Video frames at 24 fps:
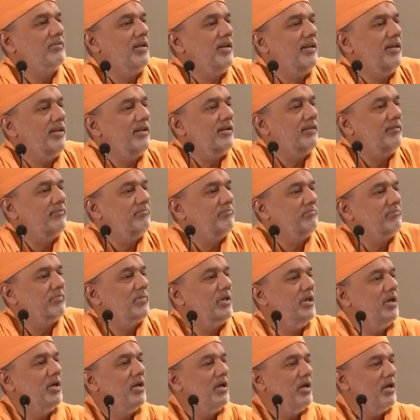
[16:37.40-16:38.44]
the lady,
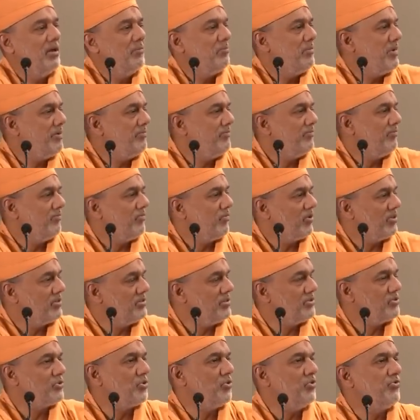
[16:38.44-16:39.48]
Ma'am, what is
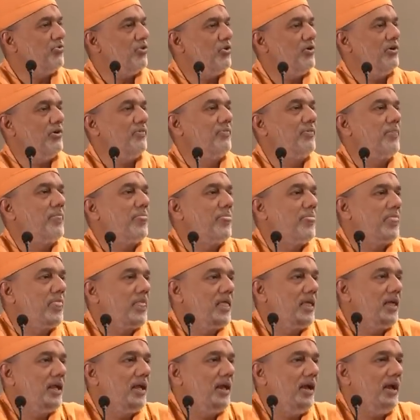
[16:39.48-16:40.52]
this queue for?
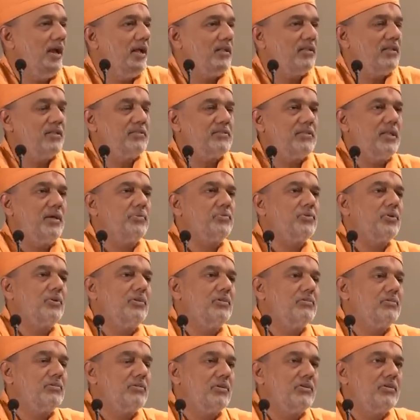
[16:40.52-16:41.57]
And the
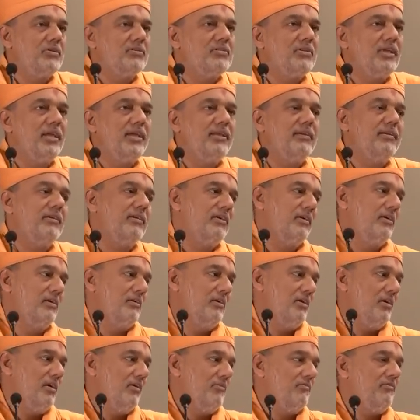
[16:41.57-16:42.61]
receptionist, she said,
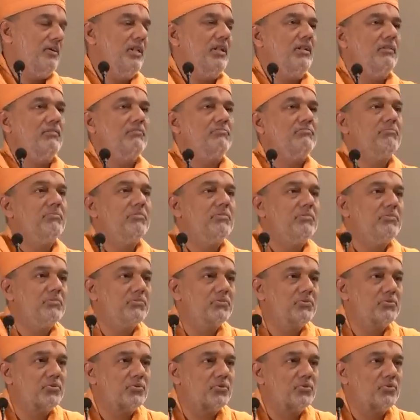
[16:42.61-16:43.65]
Well,
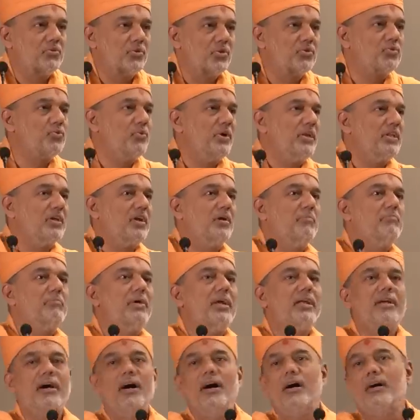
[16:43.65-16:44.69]
those who had come
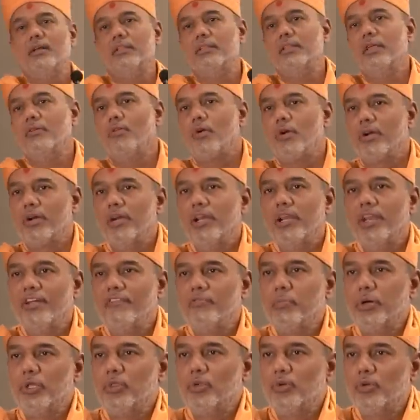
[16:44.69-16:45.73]
by car, they have already
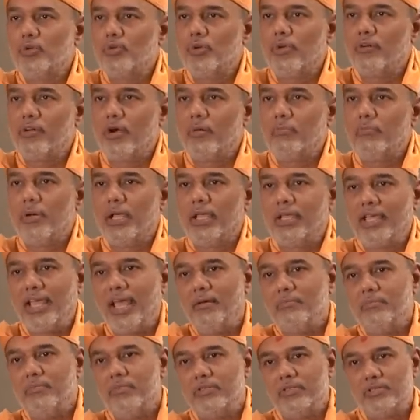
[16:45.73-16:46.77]
left, but those who have come by
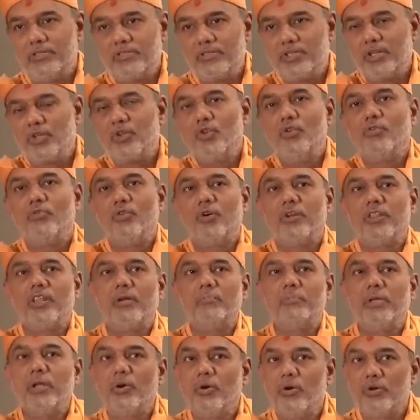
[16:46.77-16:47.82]
cab, this is the queue for
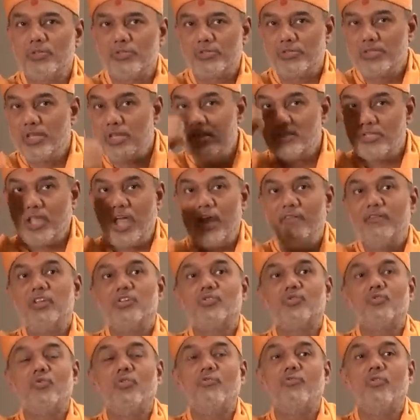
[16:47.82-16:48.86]
that because there is heavy
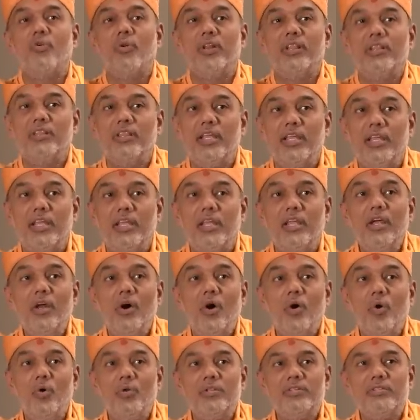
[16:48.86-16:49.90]
snowfall in the
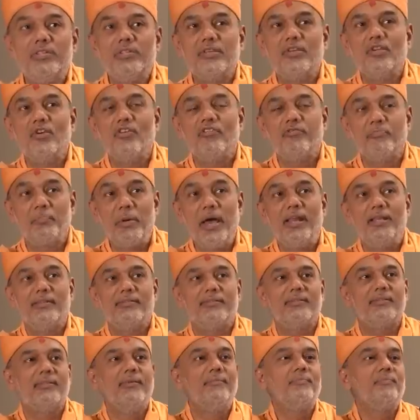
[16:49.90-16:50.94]
whole city of
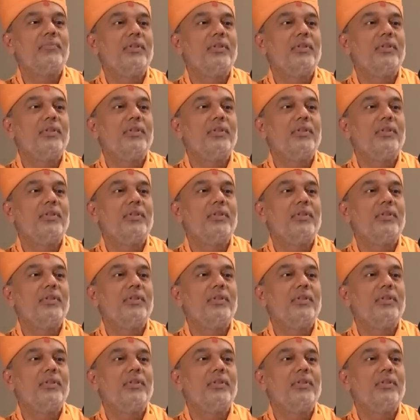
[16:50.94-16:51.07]
Paris.